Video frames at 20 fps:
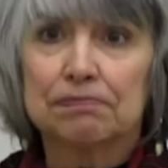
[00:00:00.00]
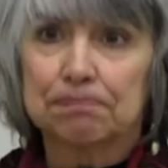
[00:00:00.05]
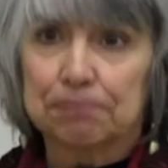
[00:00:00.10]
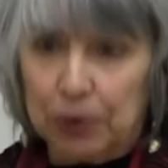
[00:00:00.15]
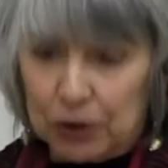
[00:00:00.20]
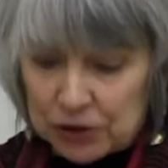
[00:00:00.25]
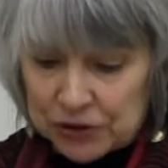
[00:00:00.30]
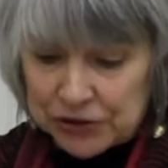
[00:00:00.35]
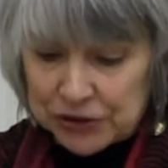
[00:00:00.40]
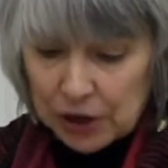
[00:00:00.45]

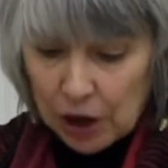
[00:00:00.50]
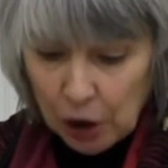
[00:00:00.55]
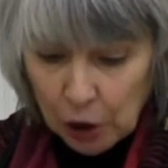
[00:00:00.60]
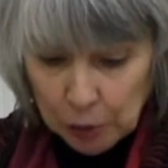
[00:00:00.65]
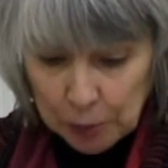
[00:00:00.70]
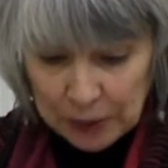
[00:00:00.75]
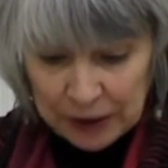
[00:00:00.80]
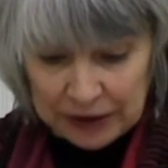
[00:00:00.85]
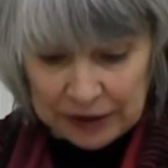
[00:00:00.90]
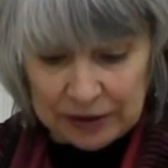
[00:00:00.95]
burst
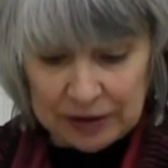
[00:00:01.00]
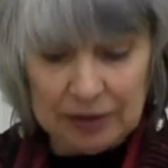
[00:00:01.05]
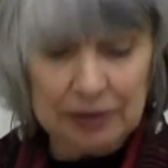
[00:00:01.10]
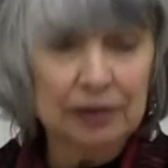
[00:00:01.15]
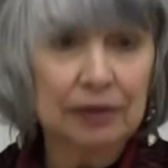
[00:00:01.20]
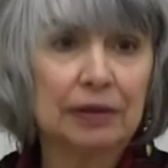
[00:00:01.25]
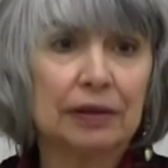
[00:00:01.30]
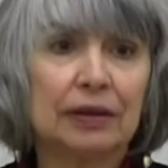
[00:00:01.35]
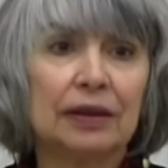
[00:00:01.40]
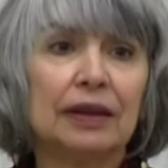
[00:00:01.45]
open
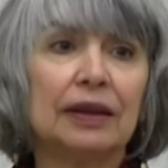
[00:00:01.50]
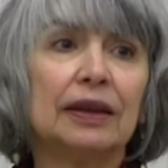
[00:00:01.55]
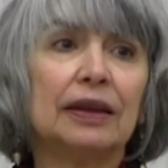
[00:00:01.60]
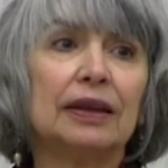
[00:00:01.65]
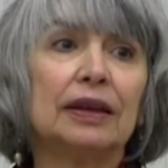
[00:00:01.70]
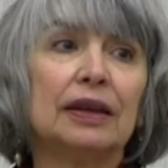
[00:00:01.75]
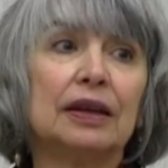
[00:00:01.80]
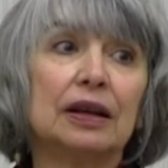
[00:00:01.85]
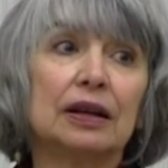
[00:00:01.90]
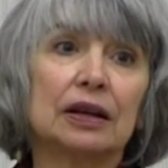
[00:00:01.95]

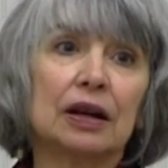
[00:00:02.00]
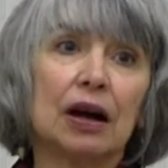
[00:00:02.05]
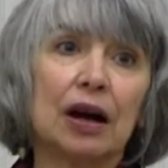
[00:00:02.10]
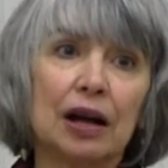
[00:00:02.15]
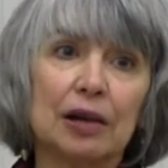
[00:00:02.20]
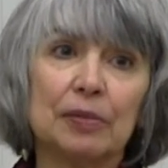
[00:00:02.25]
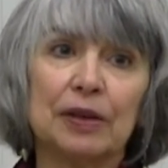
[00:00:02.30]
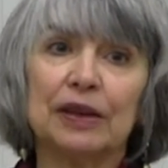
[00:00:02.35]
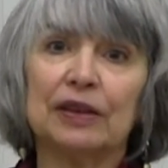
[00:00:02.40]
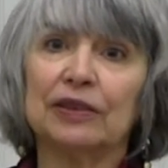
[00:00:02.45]
in a
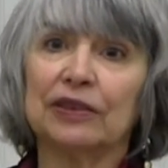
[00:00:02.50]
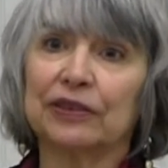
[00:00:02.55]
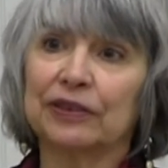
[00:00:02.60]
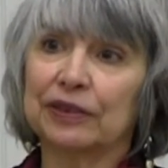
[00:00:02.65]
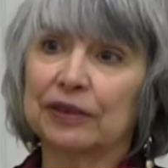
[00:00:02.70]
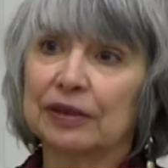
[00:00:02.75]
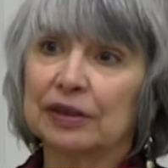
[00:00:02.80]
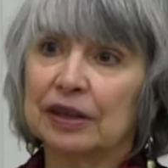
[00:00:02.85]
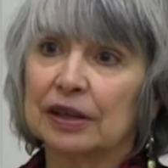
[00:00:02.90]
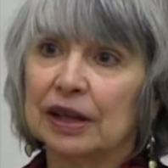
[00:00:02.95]

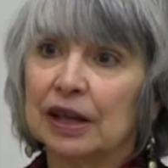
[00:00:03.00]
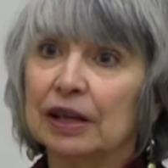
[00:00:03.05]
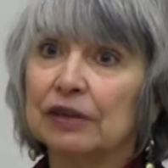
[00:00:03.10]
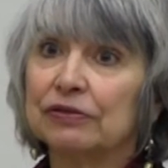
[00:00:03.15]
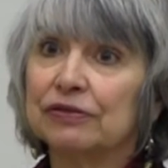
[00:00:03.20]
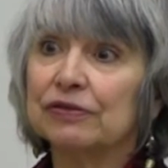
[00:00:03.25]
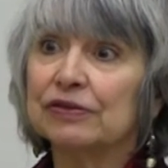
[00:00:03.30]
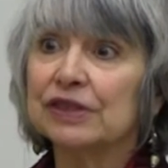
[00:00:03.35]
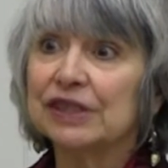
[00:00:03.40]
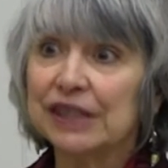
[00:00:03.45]
commons
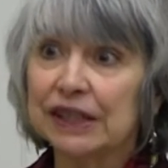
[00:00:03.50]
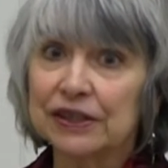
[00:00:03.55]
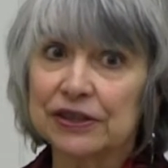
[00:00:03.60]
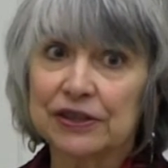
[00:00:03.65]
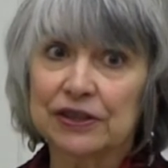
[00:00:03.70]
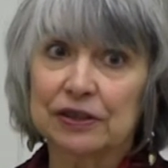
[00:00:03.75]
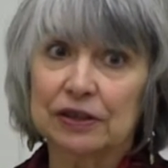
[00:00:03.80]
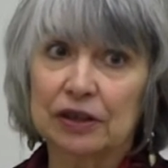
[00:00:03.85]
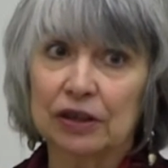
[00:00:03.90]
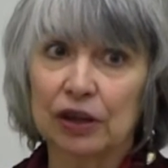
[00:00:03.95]
of
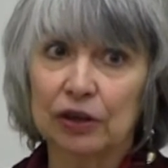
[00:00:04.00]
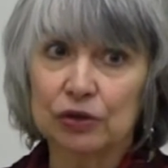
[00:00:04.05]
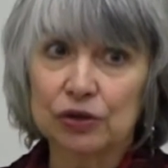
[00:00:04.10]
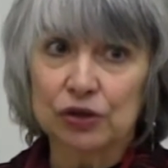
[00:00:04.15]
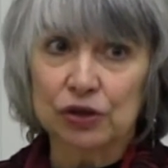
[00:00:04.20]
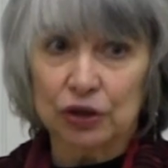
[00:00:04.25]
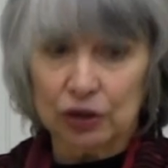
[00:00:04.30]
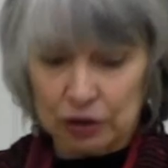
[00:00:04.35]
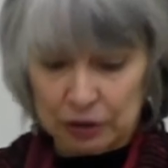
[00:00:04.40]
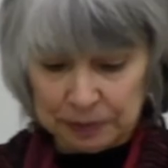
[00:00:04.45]

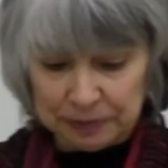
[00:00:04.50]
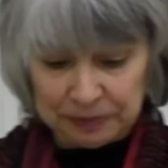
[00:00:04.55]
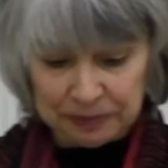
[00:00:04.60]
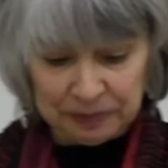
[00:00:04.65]
disclosure.